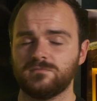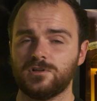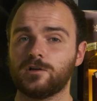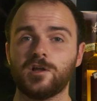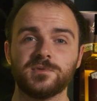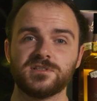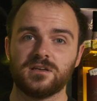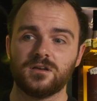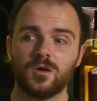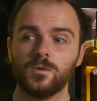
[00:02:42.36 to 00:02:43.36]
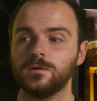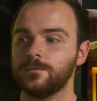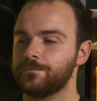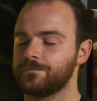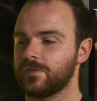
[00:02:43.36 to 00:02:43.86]
Loch Lomond said no,
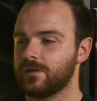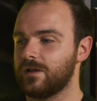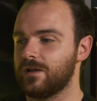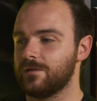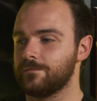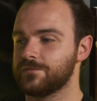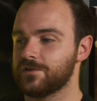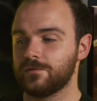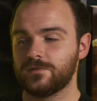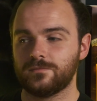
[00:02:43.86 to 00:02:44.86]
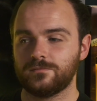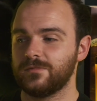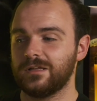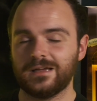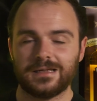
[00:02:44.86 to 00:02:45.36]
um, so
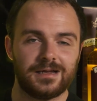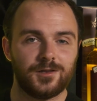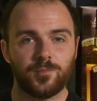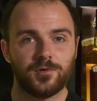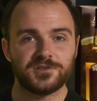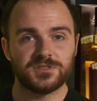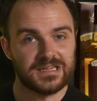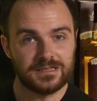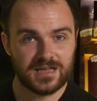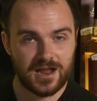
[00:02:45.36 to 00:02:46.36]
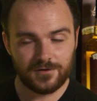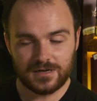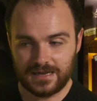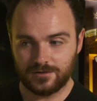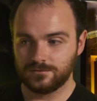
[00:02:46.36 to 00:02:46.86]
Glengyle operates under
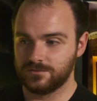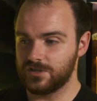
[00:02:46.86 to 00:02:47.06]
Kilkerran now,